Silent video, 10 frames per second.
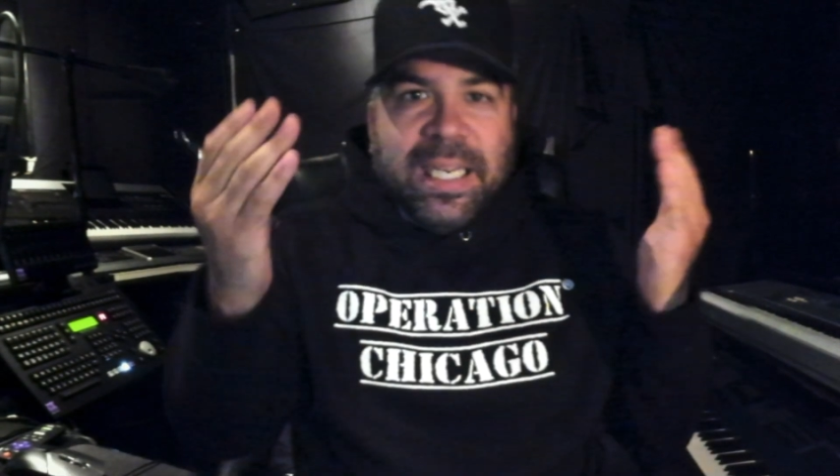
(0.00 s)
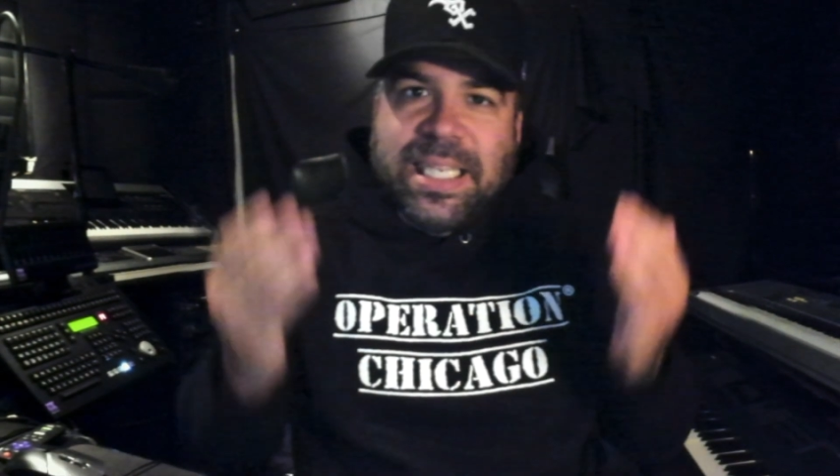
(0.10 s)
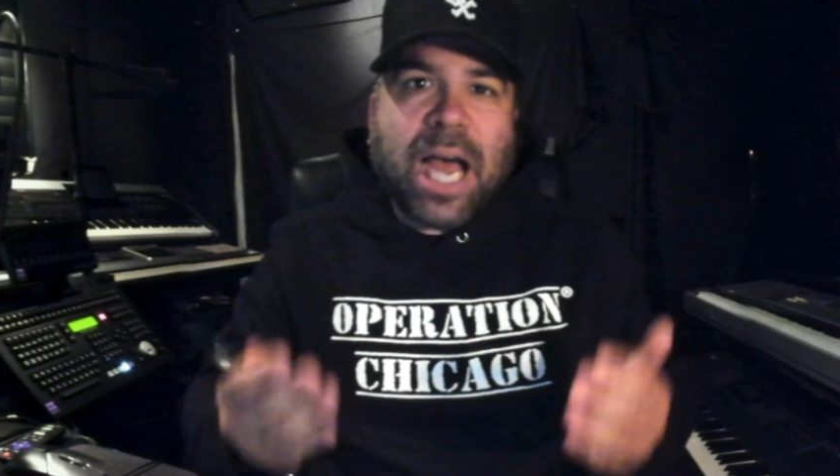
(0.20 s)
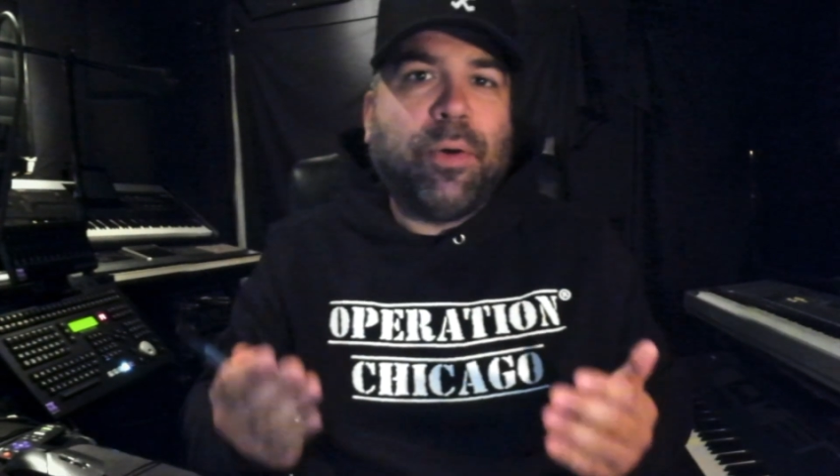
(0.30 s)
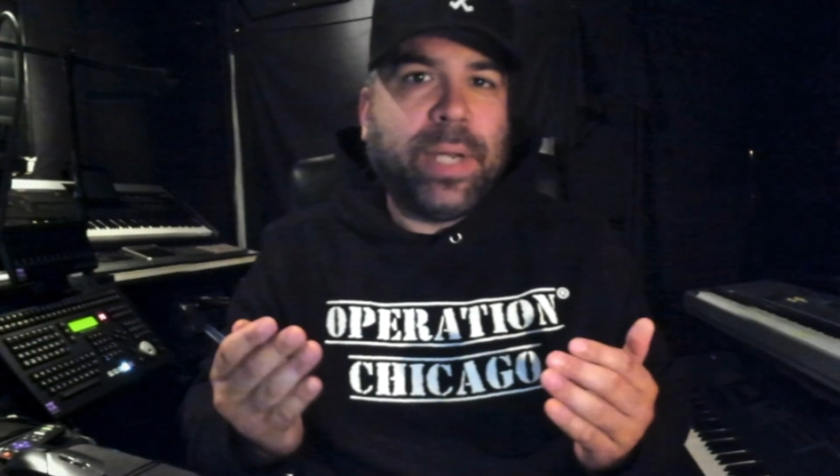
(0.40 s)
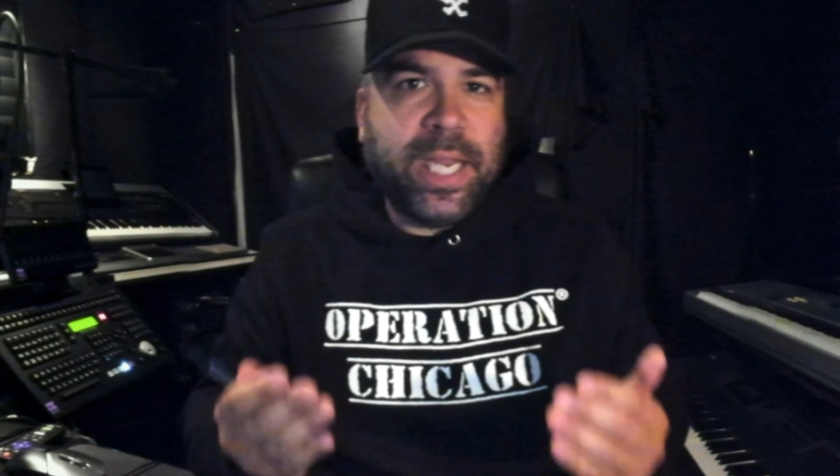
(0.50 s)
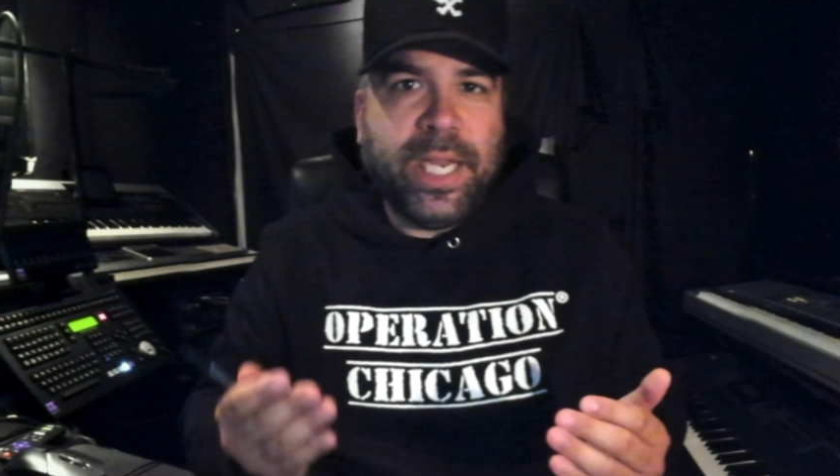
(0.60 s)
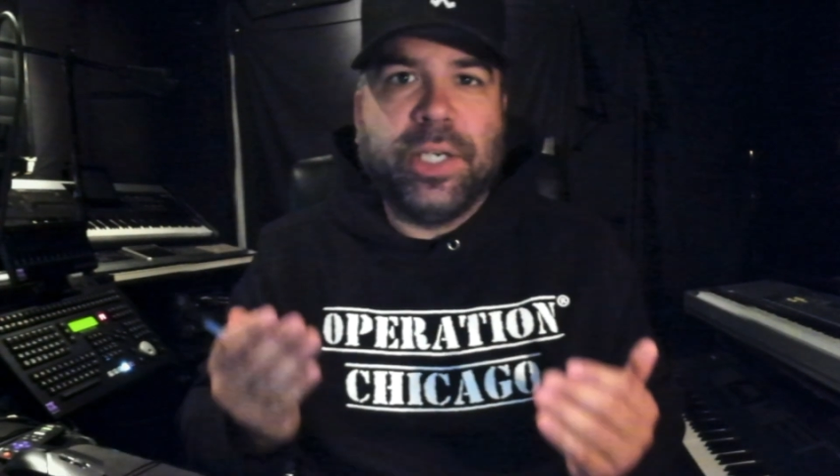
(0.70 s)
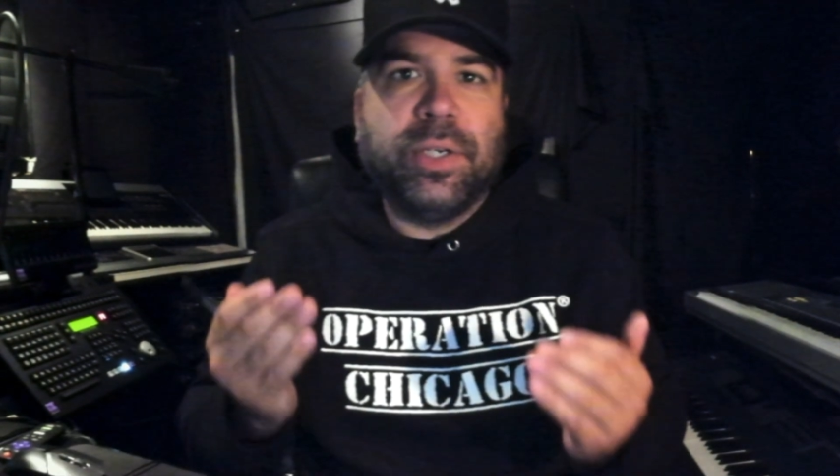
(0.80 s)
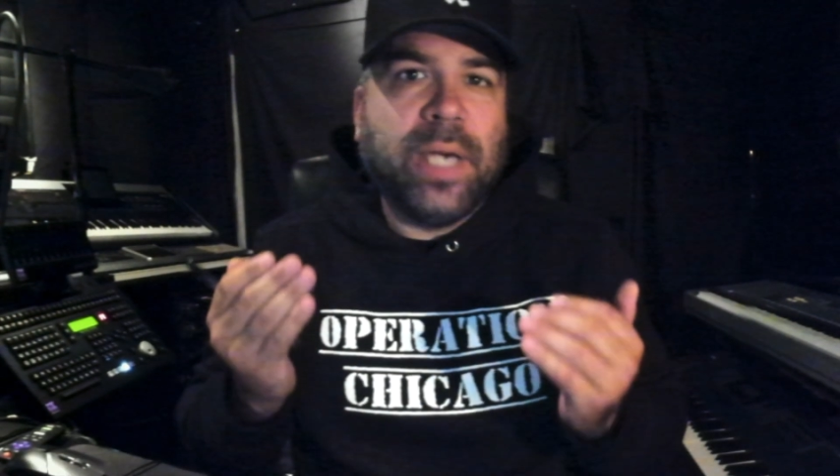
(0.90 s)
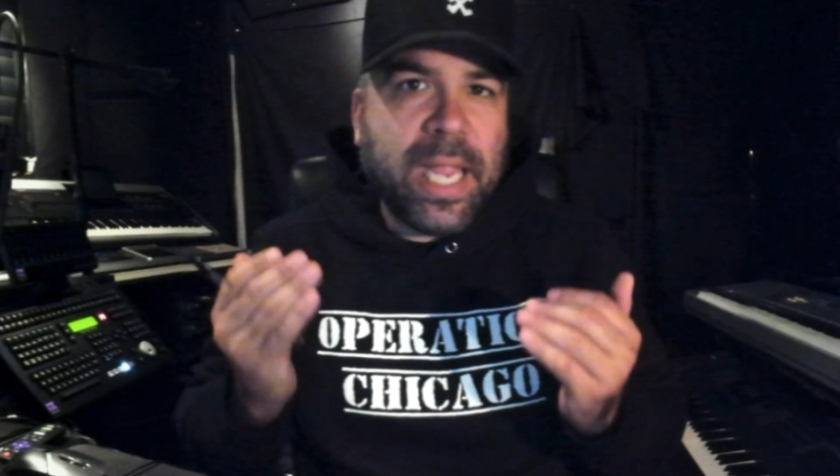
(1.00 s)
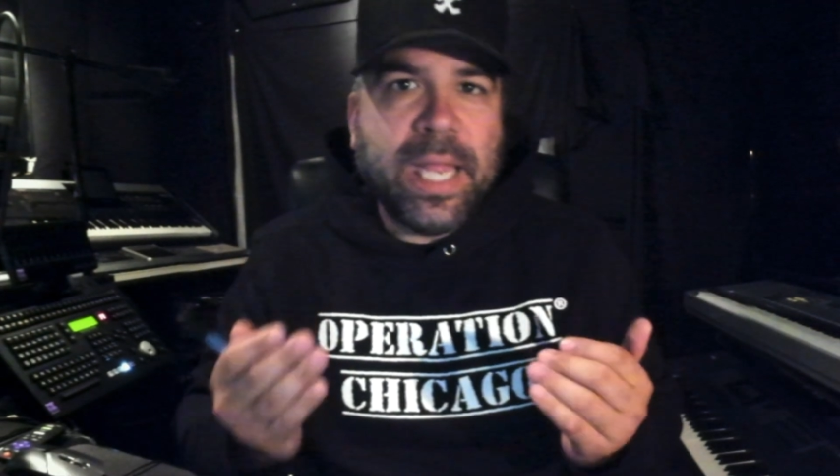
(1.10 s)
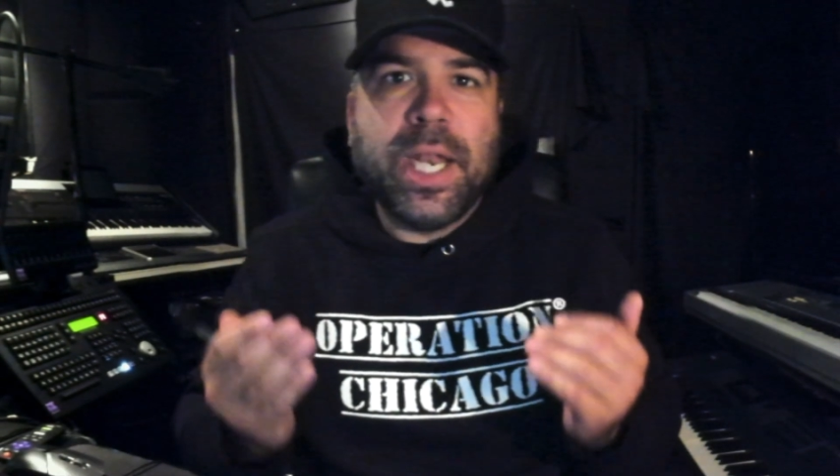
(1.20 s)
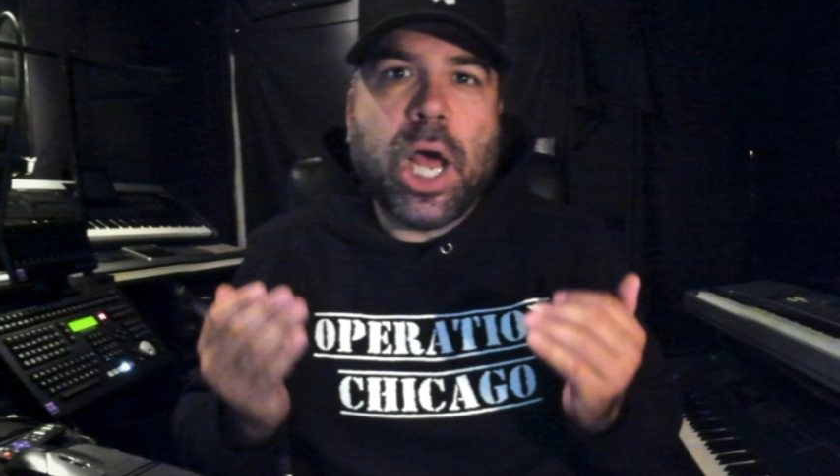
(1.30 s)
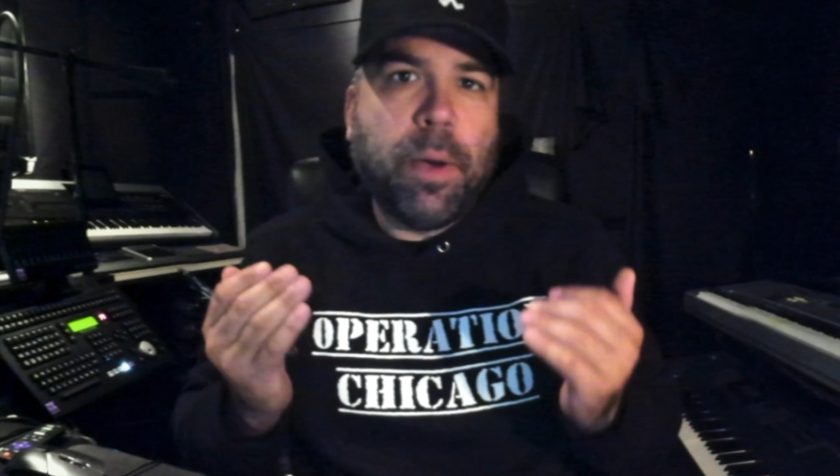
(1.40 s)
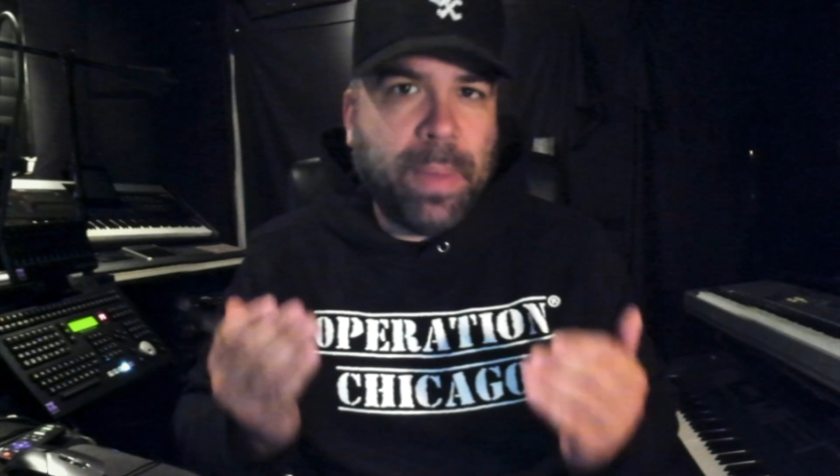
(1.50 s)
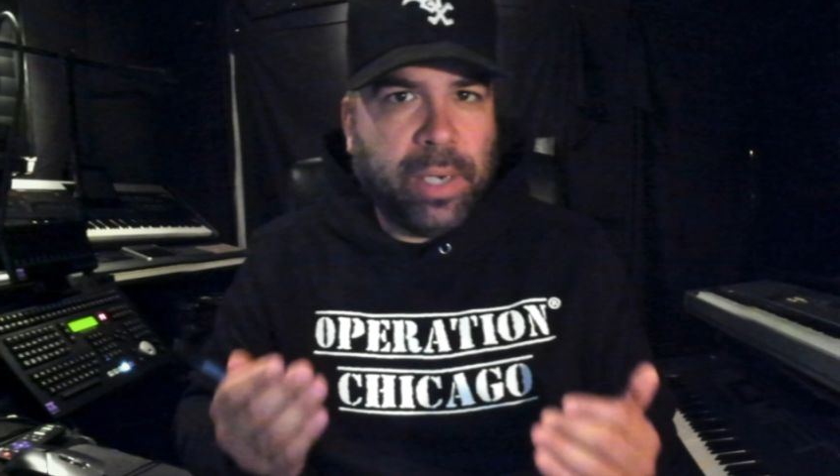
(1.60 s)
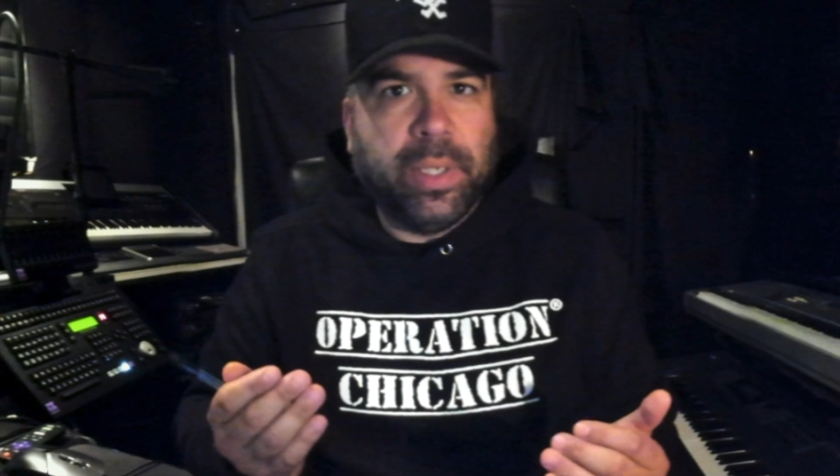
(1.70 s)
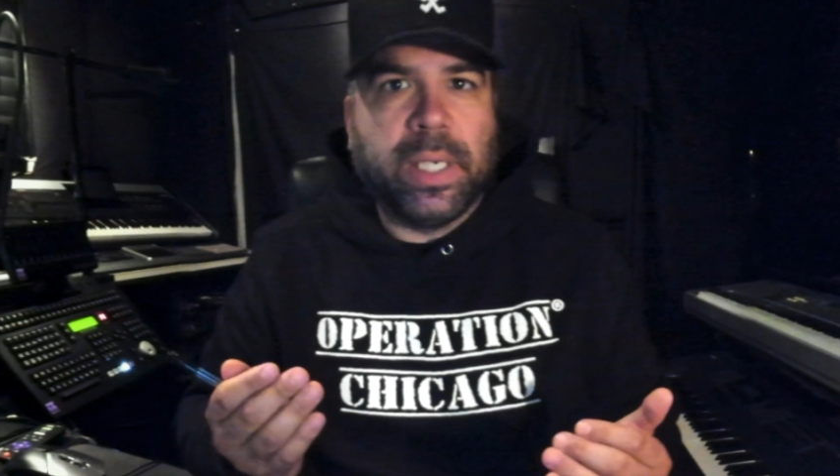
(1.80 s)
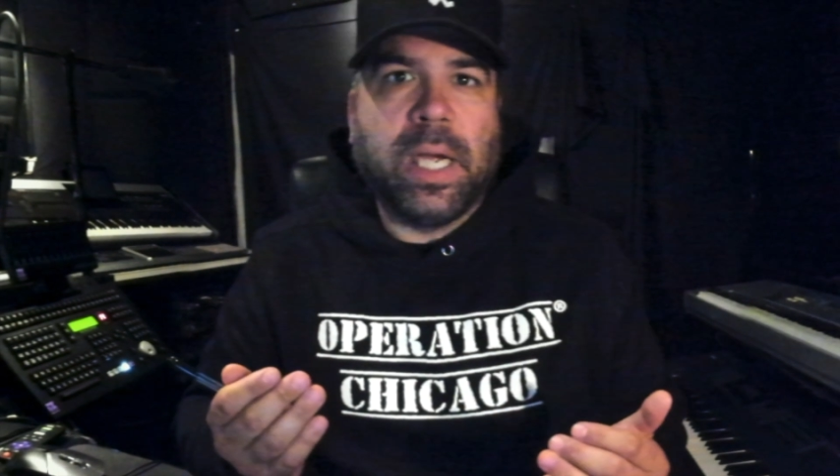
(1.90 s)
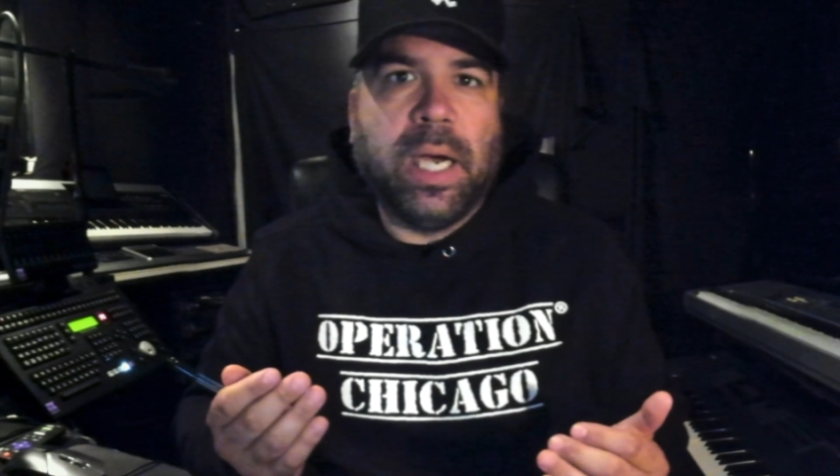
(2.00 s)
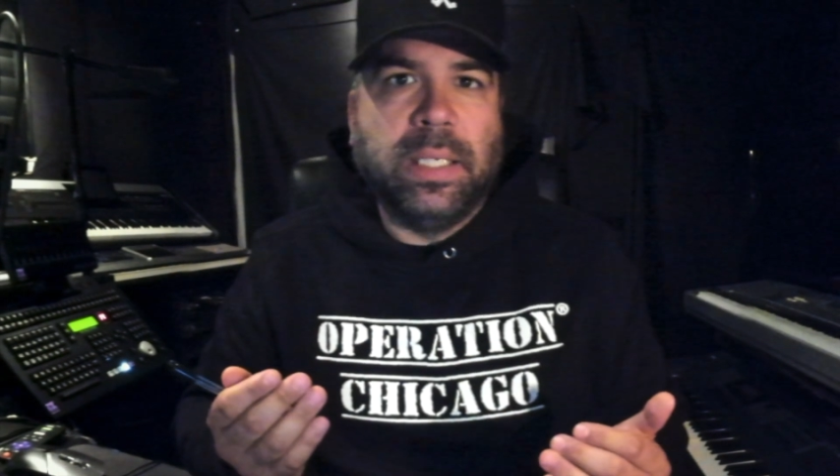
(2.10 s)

down here in America.